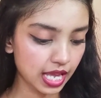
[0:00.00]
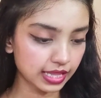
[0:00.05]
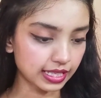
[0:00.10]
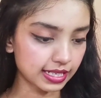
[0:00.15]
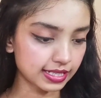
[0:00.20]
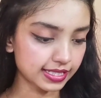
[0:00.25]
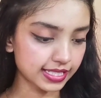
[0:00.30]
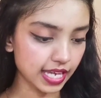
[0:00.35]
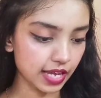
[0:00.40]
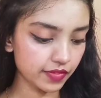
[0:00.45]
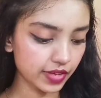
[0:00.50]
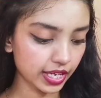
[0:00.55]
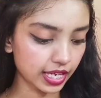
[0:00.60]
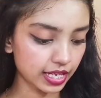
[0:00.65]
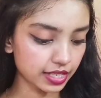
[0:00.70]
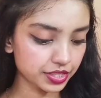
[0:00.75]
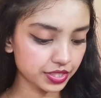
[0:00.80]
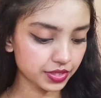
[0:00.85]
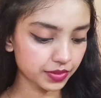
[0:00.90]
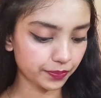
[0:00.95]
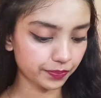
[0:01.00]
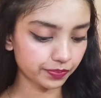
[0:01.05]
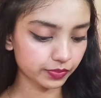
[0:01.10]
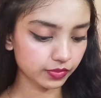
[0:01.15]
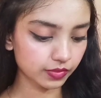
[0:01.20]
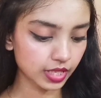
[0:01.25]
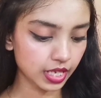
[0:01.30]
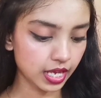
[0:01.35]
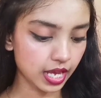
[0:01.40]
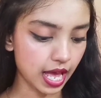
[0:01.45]
then saving it
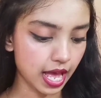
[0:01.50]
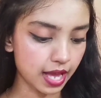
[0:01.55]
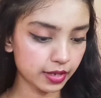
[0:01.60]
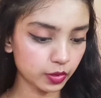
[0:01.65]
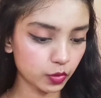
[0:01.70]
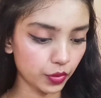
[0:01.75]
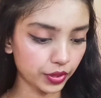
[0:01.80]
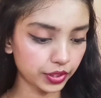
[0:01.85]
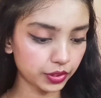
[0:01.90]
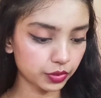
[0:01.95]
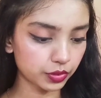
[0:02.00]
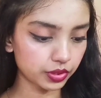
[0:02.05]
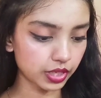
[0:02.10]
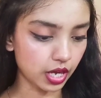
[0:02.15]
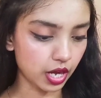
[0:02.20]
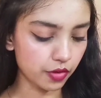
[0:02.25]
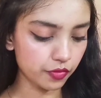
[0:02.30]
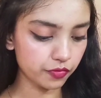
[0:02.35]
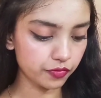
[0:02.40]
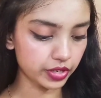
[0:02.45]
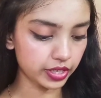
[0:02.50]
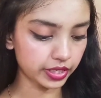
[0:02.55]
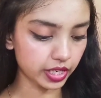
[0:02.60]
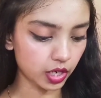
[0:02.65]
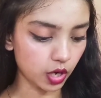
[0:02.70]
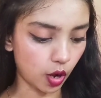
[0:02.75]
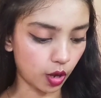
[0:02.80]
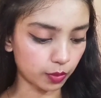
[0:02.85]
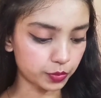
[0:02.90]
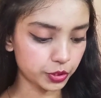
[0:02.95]
and going to the
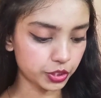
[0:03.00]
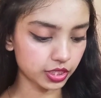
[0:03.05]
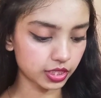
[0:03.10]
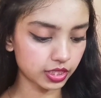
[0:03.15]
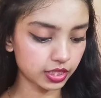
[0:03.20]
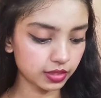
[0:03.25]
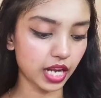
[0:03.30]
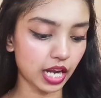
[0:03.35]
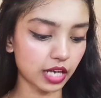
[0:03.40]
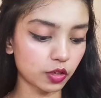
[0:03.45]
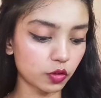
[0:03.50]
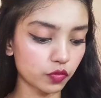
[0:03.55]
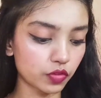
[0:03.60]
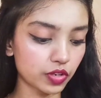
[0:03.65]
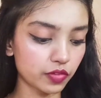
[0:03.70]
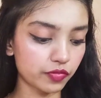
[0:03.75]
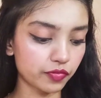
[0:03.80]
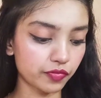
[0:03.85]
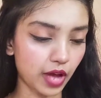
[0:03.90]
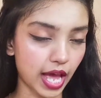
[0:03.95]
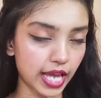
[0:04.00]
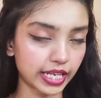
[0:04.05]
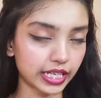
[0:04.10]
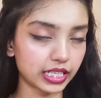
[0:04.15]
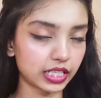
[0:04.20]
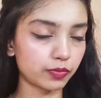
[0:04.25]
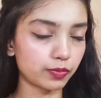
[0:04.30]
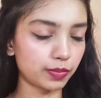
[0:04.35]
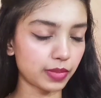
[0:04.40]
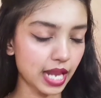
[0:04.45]
filter option, and you will
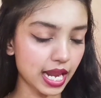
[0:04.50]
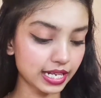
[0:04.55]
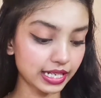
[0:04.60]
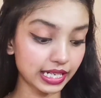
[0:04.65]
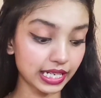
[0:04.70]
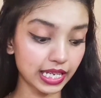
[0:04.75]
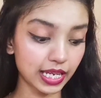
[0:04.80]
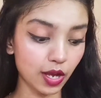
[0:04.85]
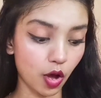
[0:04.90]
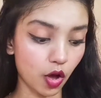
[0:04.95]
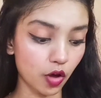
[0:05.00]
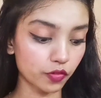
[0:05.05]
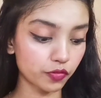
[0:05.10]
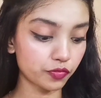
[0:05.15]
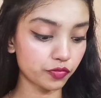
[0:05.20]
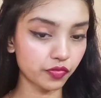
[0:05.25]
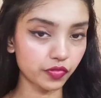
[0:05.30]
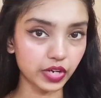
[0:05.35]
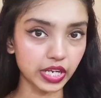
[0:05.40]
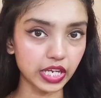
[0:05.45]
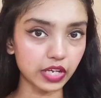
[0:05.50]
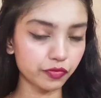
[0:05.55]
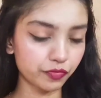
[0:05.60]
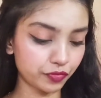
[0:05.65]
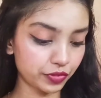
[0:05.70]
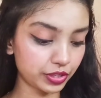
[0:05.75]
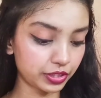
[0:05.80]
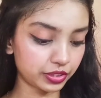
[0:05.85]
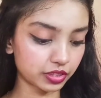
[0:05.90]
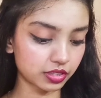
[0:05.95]
find plenty of free
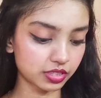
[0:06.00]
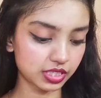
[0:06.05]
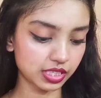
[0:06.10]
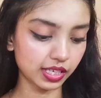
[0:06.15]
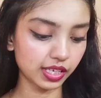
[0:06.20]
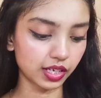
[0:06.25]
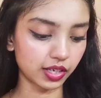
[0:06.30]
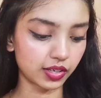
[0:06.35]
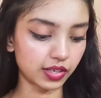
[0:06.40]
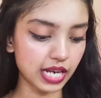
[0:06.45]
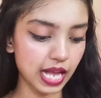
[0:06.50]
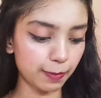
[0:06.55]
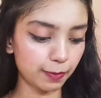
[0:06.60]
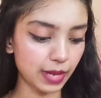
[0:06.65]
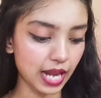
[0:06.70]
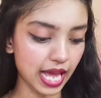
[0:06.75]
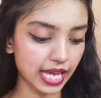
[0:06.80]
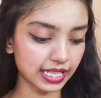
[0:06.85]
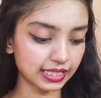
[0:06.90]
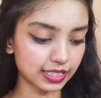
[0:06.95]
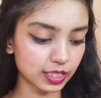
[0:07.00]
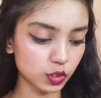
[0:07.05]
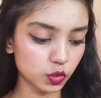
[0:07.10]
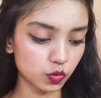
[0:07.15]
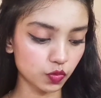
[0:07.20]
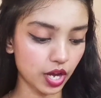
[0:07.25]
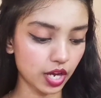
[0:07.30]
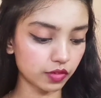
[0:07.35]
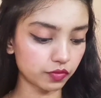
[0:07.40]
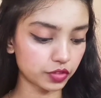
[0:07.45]
filters here. Applying this
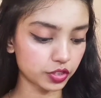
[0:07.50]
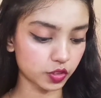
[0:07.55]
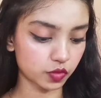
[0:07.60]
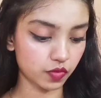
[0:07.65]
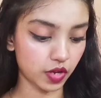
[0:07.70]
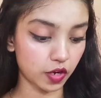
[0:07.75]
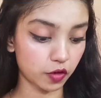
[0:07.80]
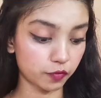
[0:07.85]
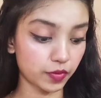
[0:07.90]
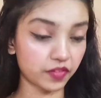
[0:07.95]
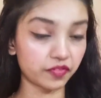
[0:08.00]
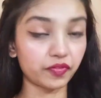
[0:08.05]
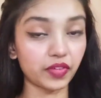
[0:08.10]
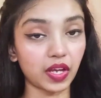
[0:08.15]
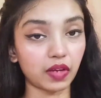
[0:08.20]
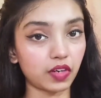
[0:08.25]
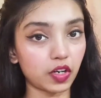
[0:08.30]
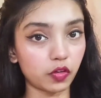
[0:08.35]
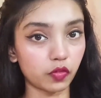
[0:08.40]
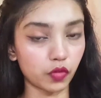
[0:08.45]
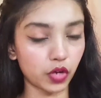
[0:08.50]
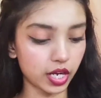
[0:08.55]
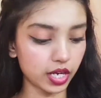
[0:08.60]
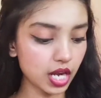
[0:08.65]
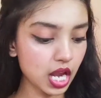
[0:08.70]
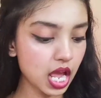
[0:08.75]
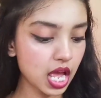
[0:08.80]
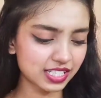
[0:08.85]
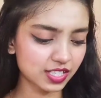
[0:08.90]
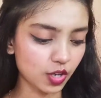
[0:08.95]
one, which is one of my favorite one,
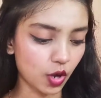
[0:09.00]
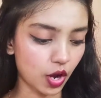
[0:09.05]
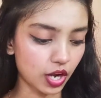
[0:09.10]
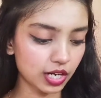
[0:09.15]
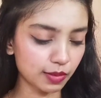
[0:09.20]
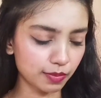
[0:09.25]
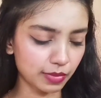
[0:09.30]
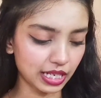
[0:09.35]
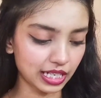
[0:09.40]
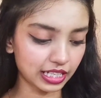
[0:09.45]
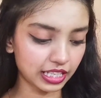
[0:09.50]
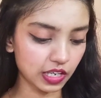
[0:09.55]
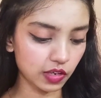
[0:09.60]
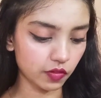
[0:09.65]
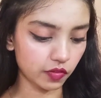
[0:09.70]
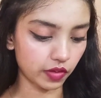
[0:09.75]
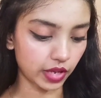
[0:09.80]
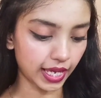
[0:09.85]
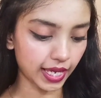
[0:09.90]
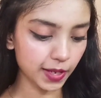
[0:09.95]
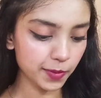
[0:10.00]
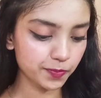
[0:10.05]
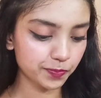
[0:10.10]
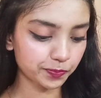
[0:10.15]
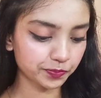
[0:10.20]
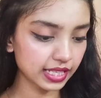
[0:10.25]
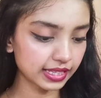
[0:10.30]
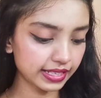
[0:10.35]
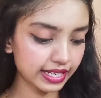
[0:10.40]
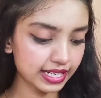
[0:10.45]
it's called Milky Way,
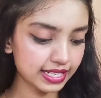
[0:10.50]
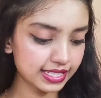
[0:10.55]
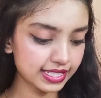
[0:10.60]
then